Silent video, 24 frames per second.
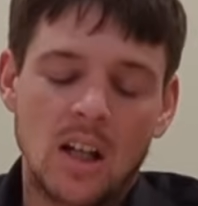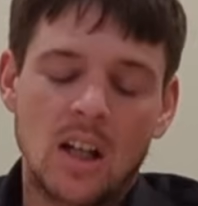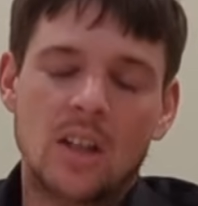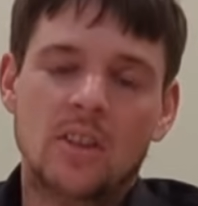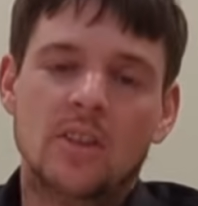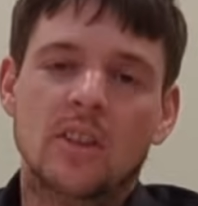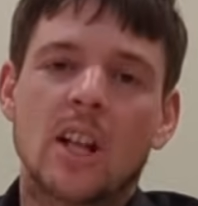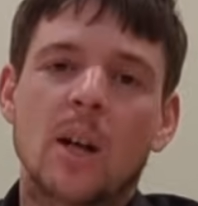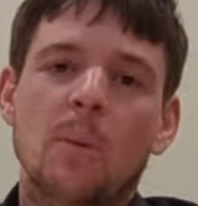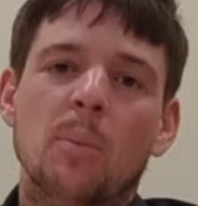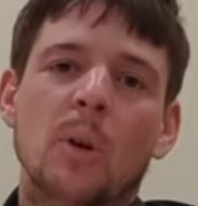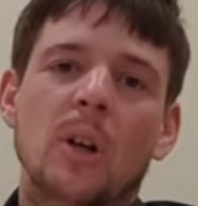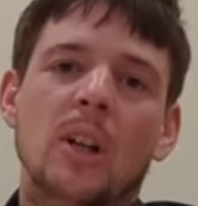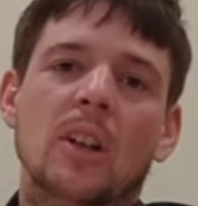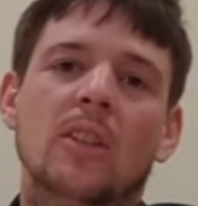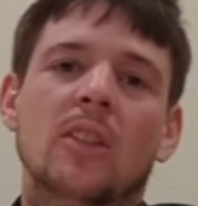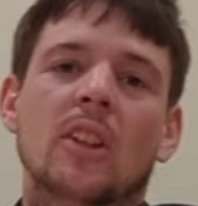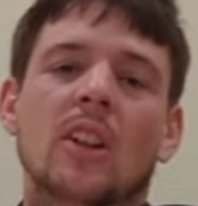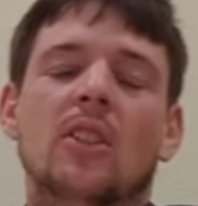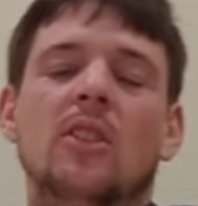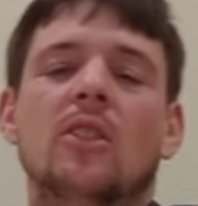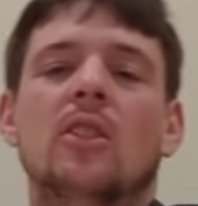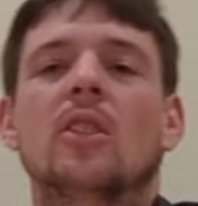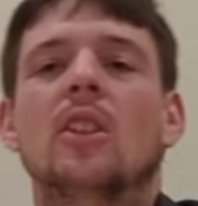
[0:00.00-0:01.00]
So that brings
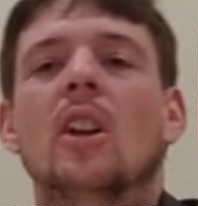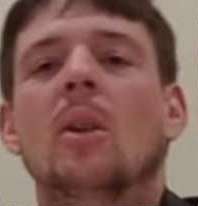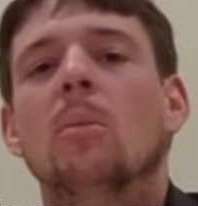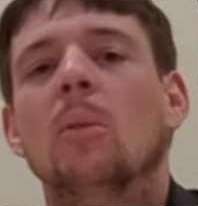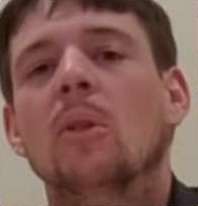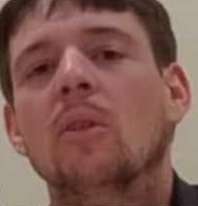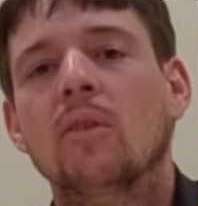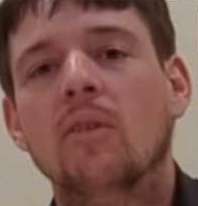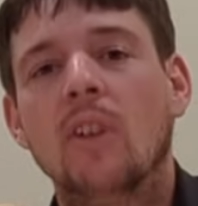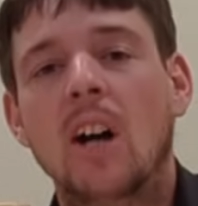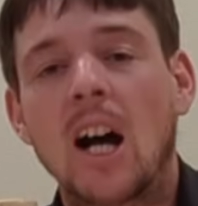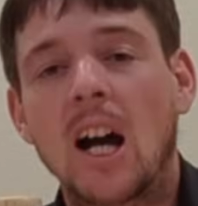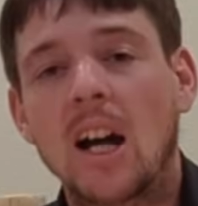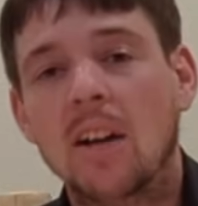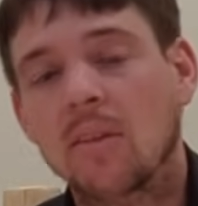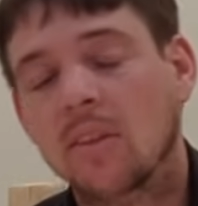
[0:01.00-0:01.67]
us to number 5,